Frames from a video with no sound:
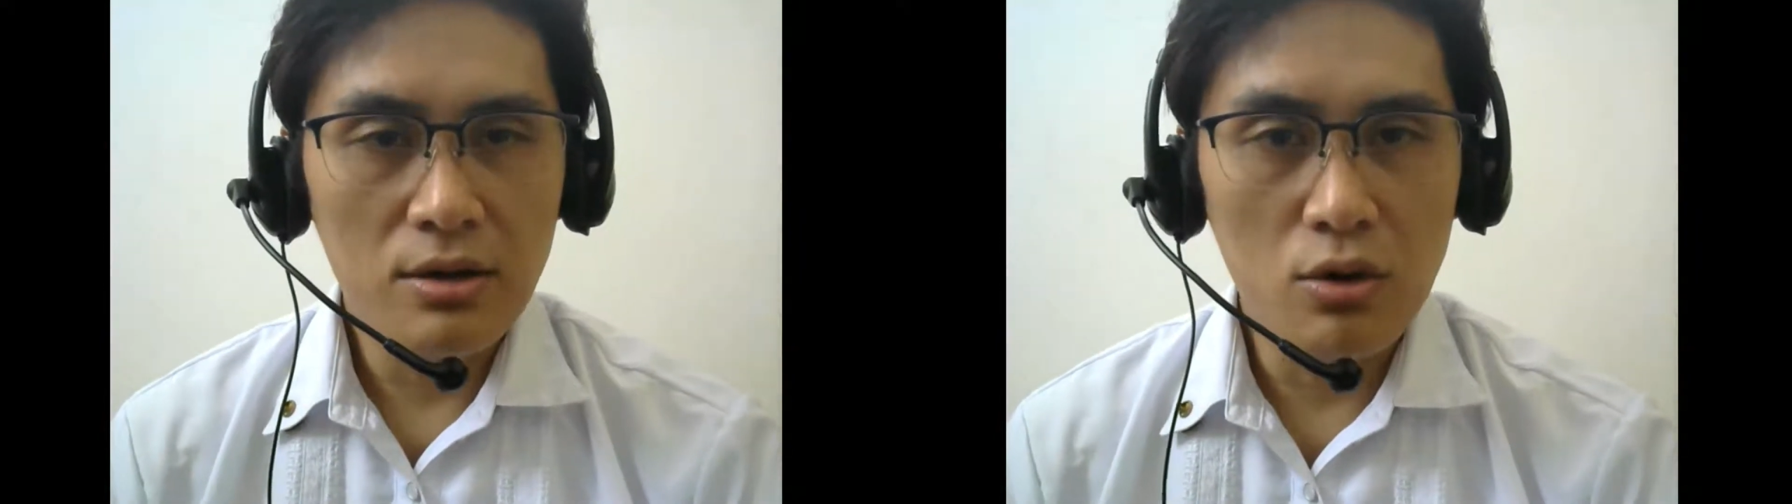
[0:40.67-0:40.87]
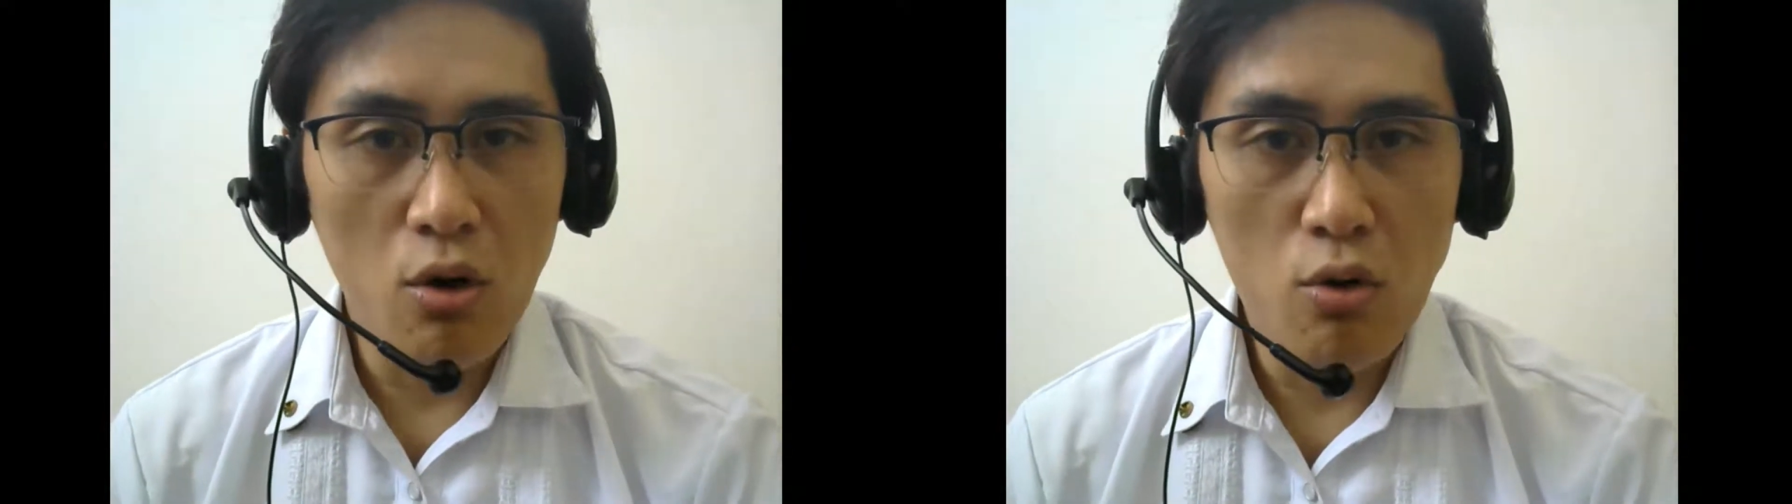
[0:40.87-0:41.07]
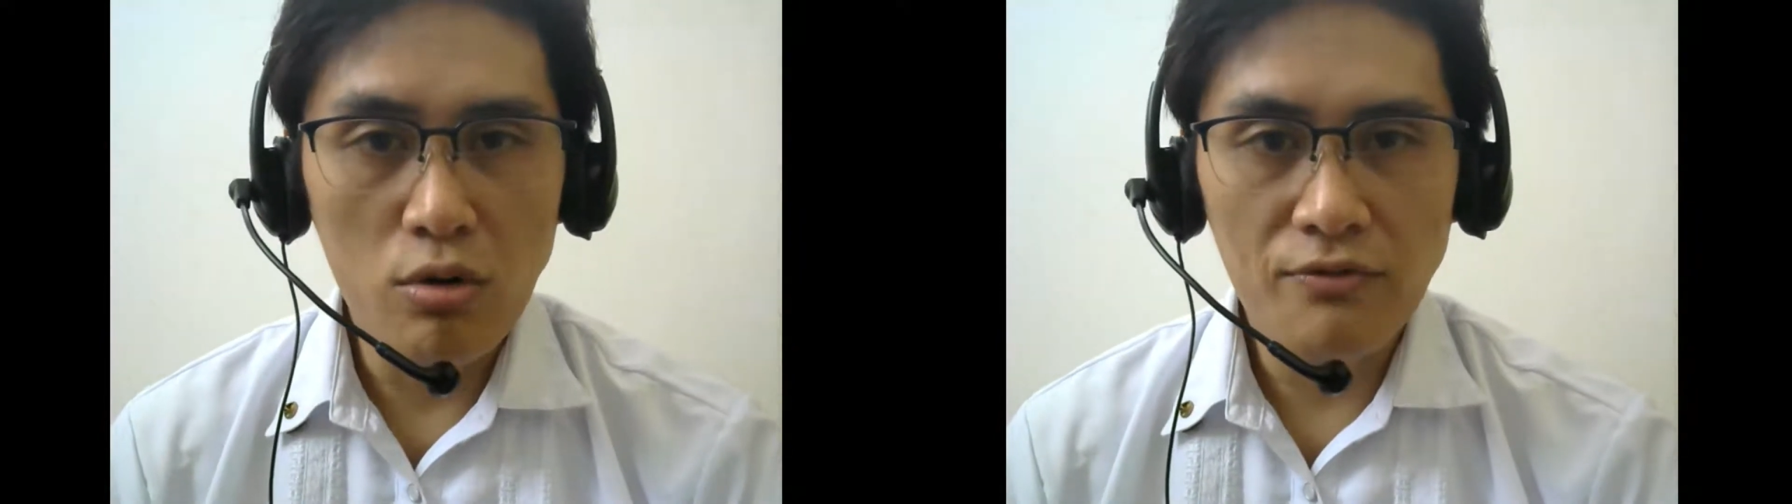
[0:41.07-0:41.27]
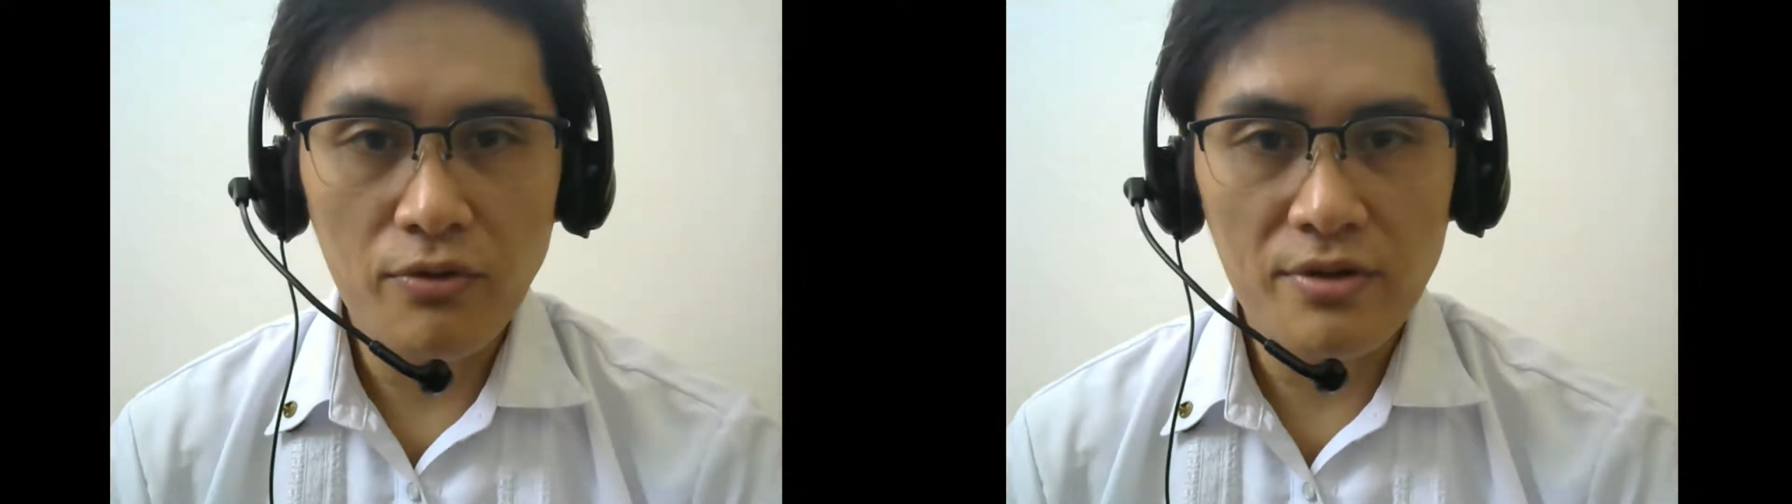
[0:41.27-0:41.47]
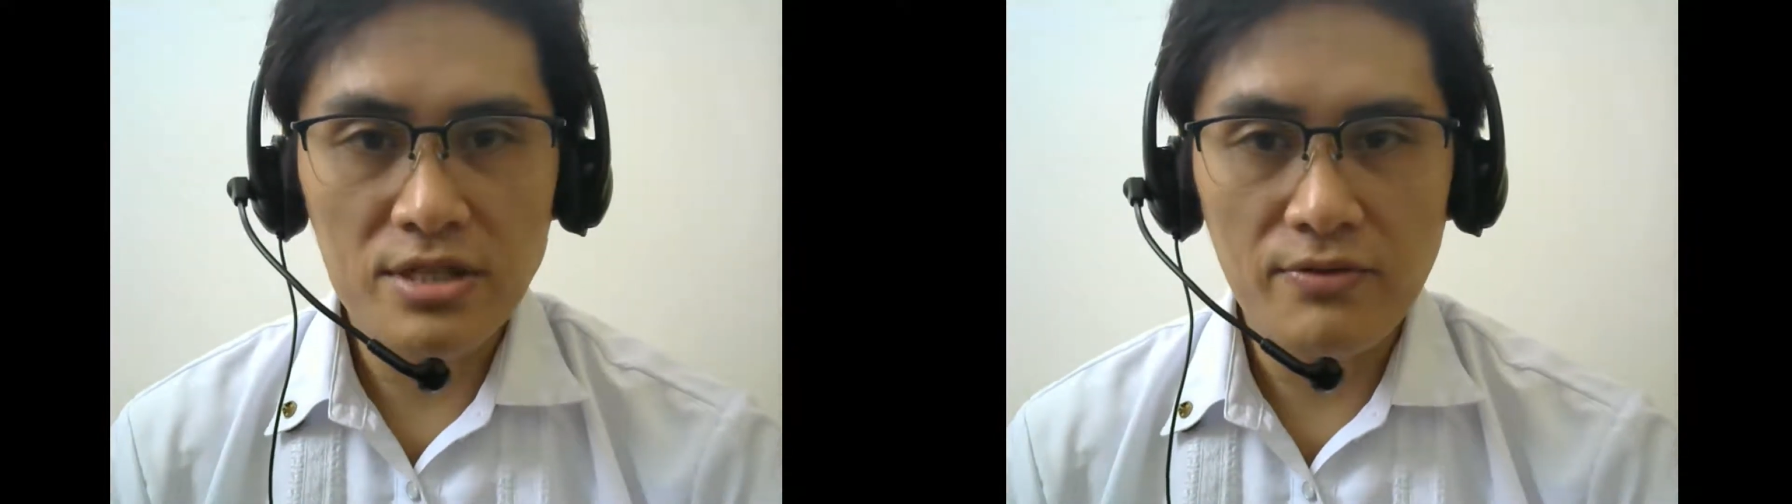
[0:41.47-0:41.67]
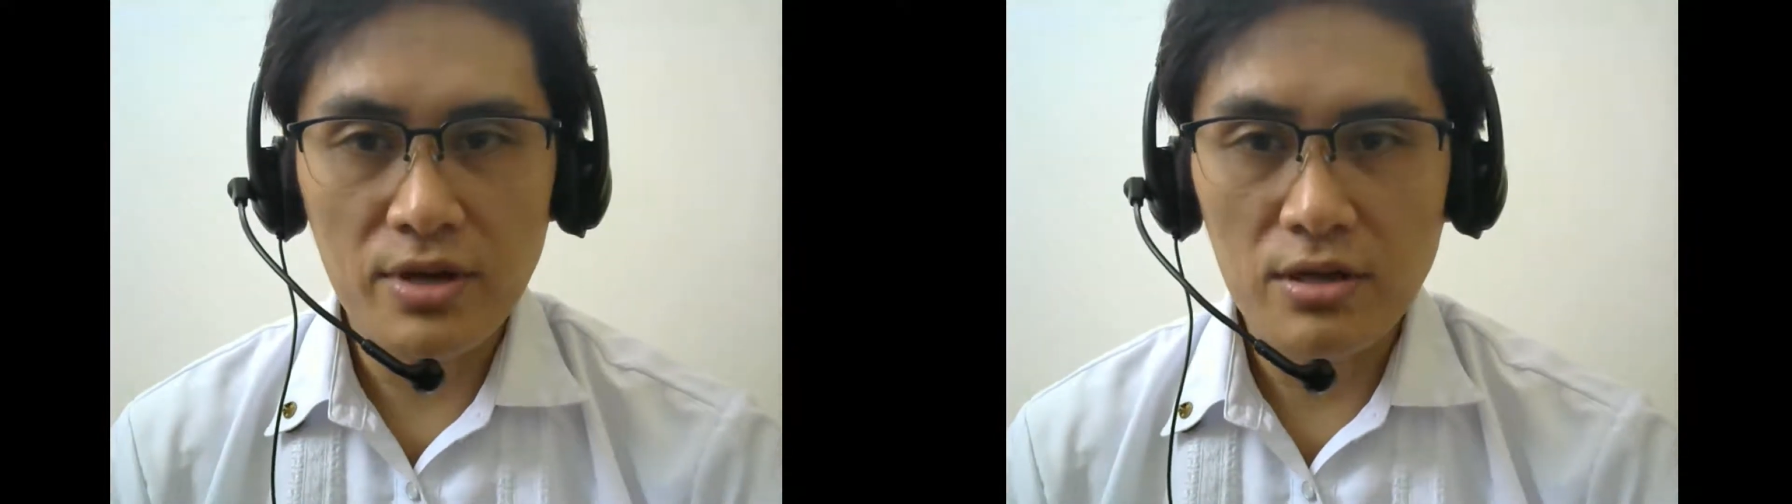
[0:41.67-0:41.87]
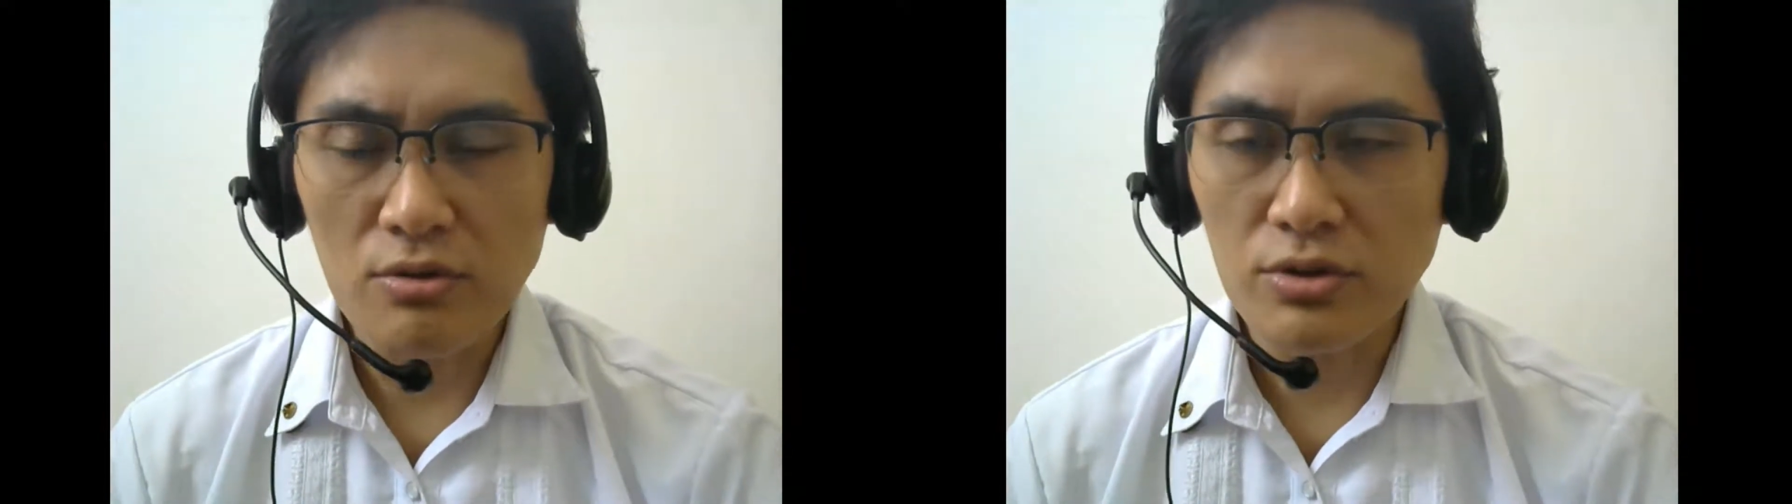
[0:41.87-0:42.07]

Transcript: goal for this video,